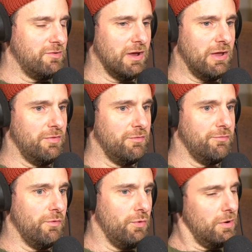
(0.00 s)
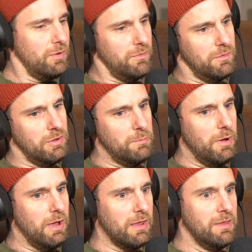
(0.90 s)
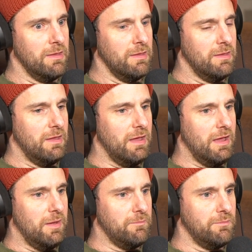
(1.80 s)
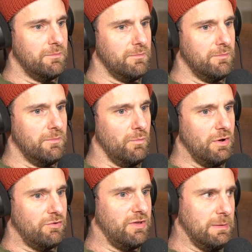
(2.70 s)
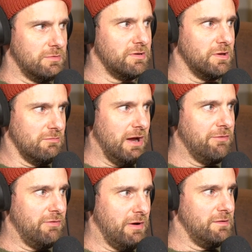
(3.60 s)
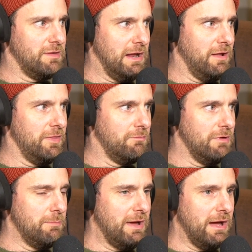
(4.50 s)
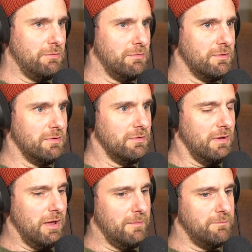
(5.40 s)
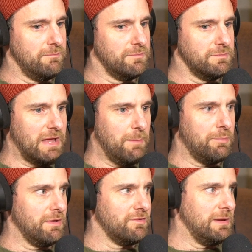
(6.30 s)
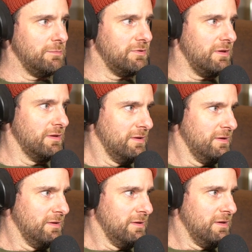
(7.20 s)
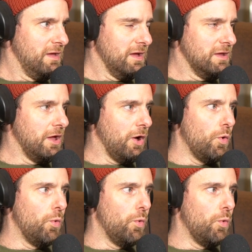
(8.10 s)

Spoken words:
circuit on the fork on the new bike, which seemed to degrade throughout the day. Like the rebound damping seemed to go.